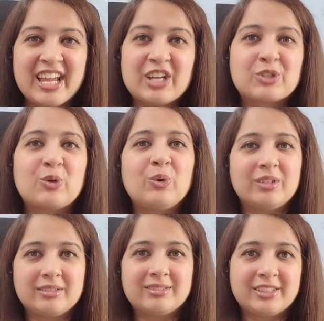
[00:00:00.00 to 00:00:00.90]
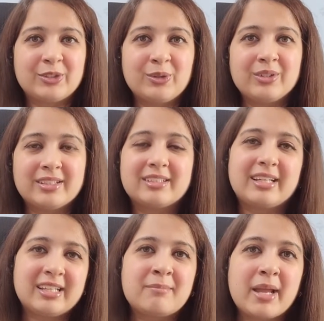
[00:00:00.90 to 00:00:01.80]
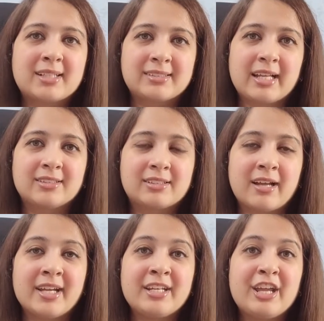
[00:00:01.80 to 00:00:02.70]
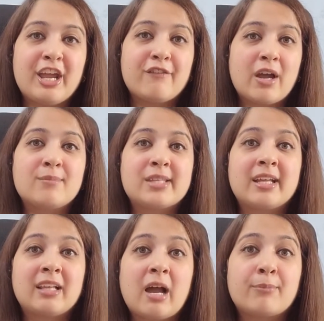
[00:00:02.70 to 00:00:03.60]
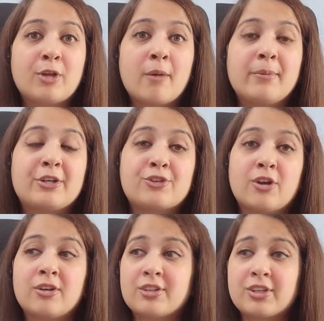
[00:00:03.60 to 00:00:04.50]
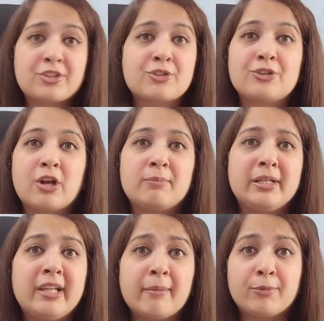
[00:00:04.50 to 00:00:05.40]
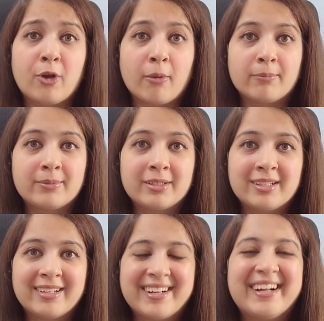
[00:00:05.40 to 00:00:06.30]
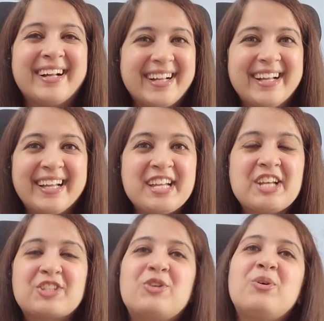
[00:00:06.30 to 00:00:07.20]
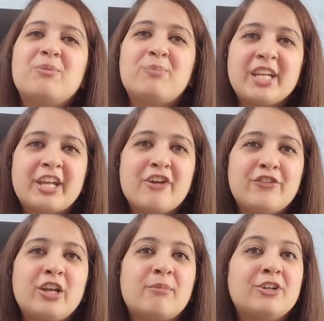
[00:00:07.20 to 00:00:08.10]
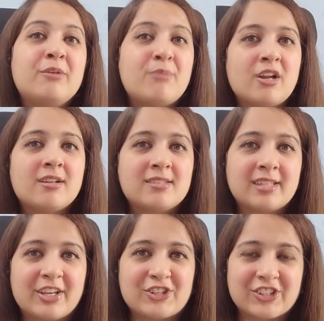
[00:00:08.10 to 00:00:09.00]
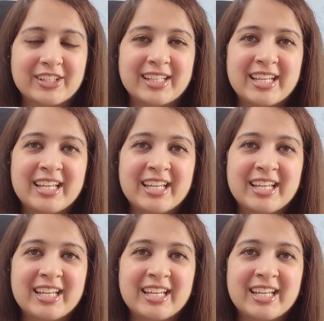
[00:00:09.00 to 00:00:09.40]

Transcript: So, it makes sense, right? If I'm saying laptop, it should not be laptop. So be careful about the pronunciation.